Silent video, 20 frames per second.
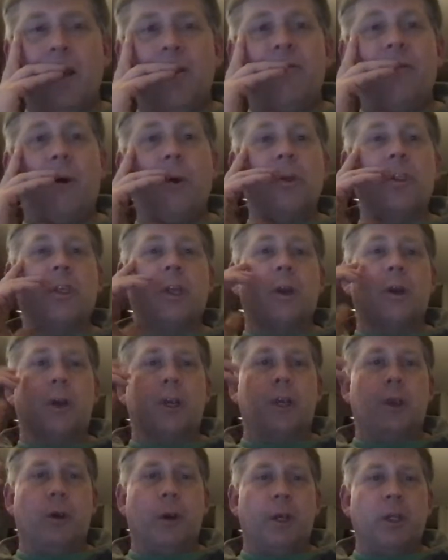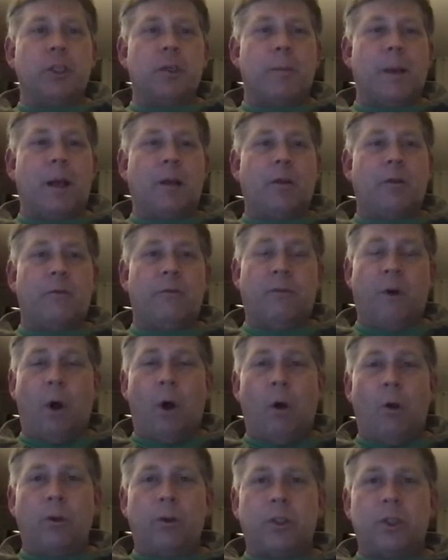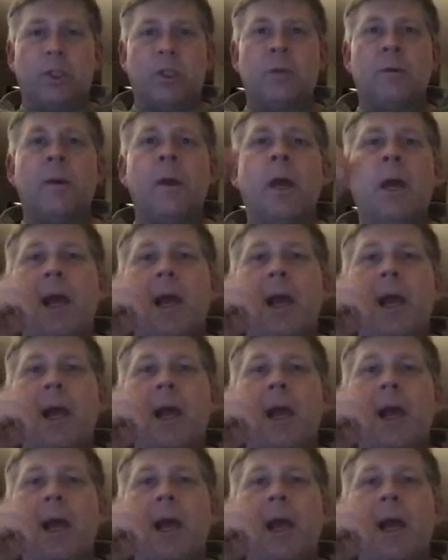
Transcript: Folks that are curious about the vaults